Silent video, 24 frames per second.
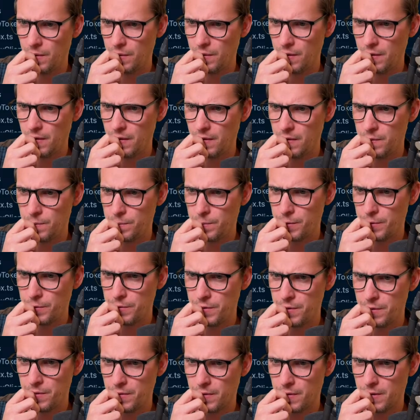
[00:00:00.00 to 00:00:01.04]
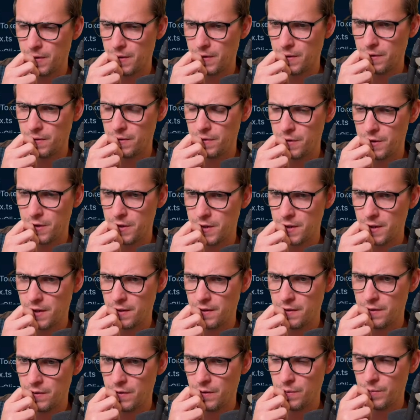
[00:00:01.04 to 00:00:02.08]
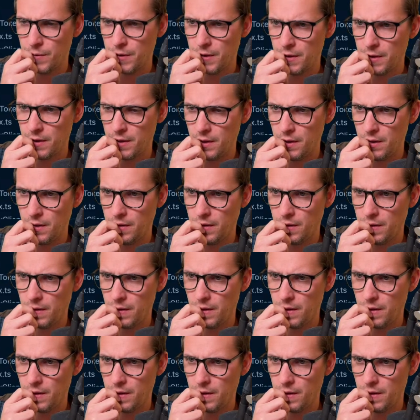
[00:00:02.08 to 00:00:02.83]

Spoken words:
dispose on shell terminate in.